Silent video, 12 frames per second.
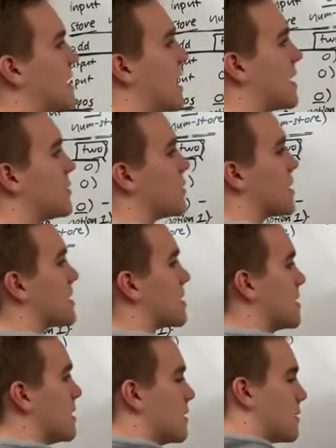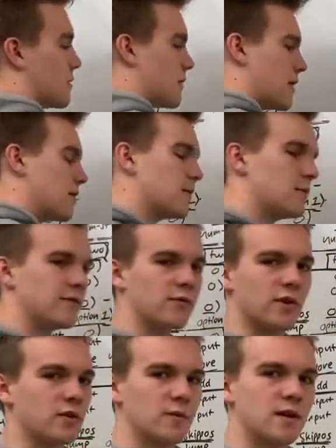address, right? You've
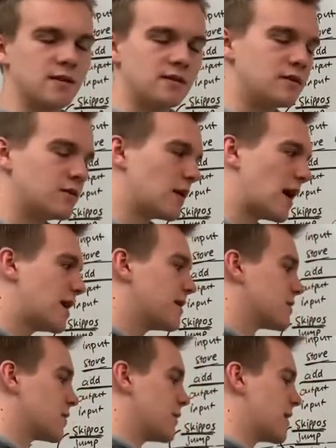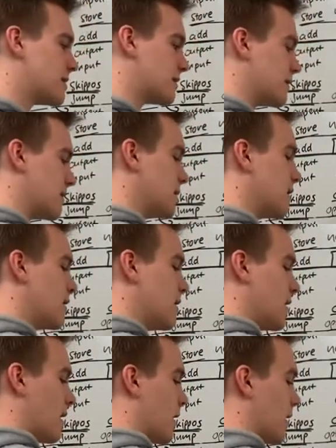already written do add. So basically,
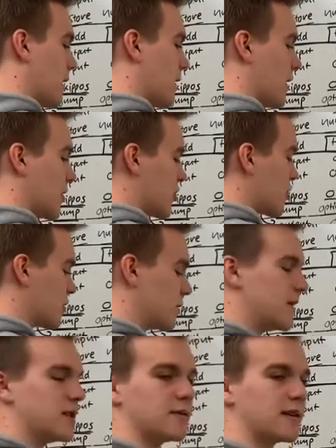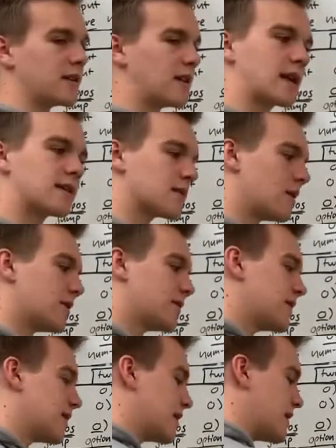all you're going to be doing in next
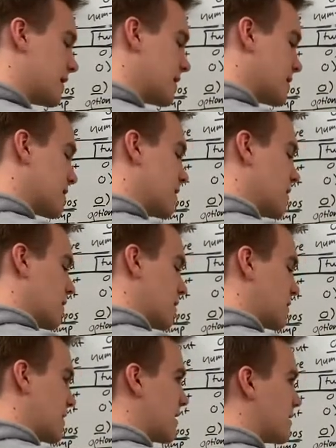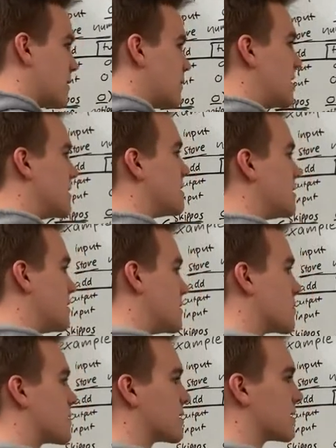config is taking the PC,
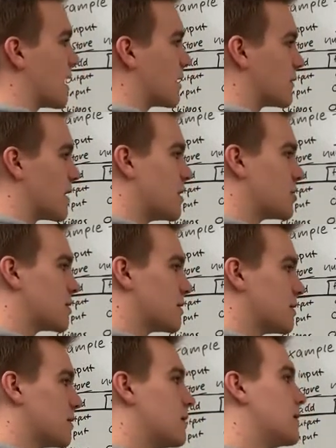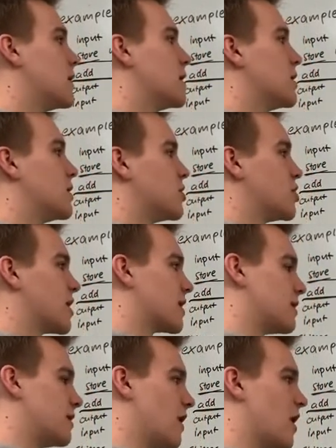going to that location,
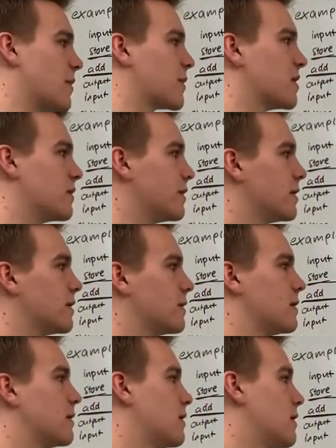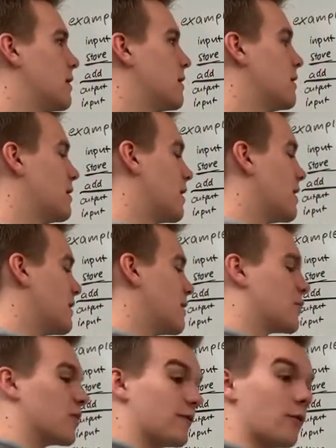checking the opcode, and then
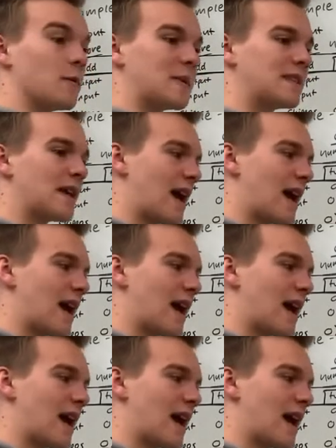performing that